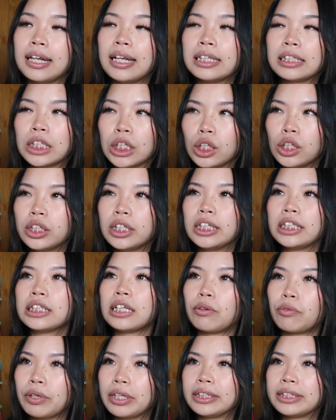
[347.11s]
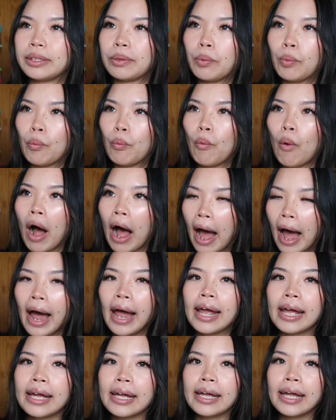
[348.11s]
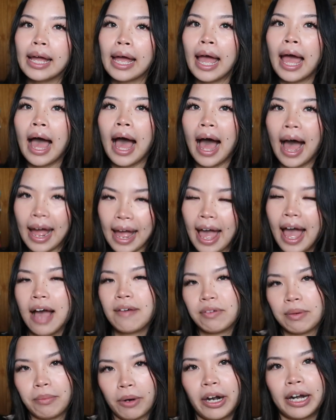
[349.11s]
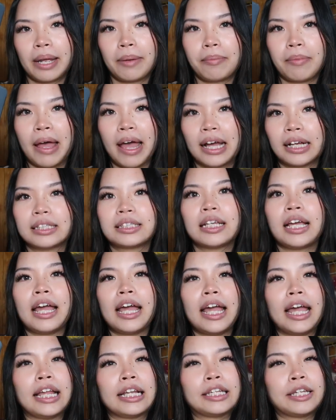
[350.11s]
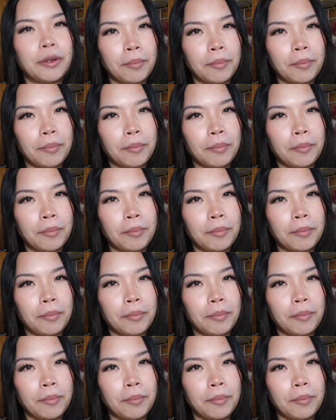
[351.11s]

And it's literally the reason why I have a market bags